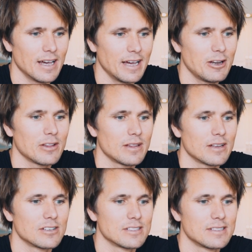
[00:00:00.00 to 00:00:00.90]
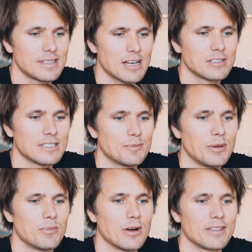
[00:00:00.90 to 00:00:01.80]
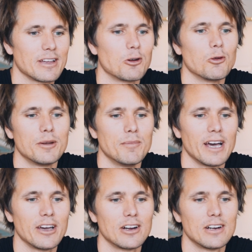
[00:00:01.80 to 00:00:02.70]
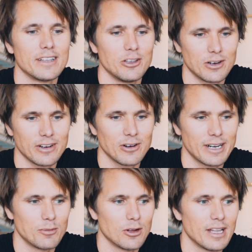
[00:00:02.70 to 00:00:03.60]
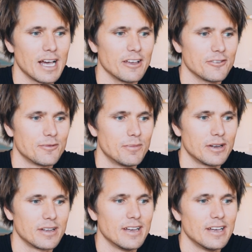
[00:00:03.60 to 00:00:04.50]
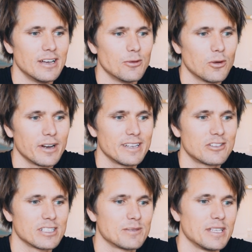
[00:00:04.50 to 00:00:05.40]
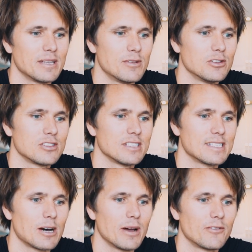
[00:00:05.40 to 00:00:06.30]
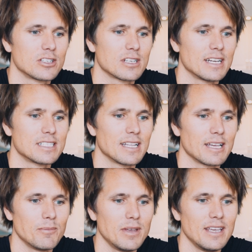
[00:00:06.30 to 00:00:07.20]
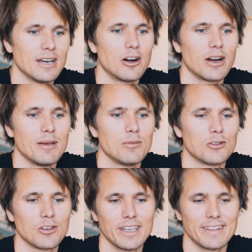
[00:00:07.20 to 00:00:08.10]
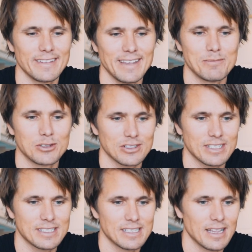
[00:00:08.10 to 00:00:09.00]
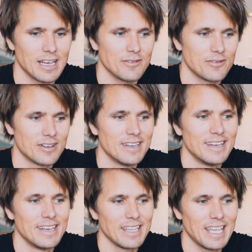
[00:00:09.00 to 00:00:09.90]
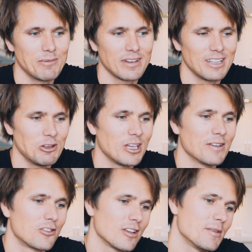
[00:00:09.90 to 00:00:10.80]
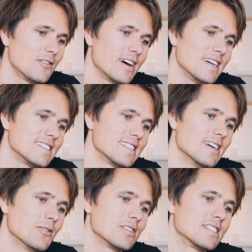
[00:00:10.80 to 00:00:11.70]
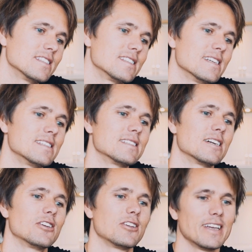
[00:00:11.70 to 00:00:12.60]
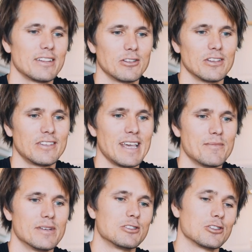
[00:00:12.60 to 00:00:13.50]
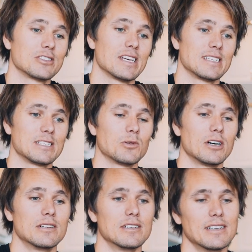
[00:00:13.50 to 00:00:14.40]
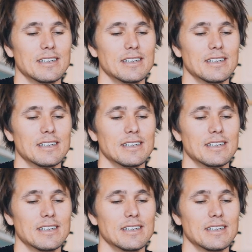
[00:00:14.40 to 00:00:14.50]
know that there's thousands of people out there who admire your incredible life, but what interests me the most is how average guys like me are able to get the same success in life. Can you give some advice which is necessary to get to the same success as well?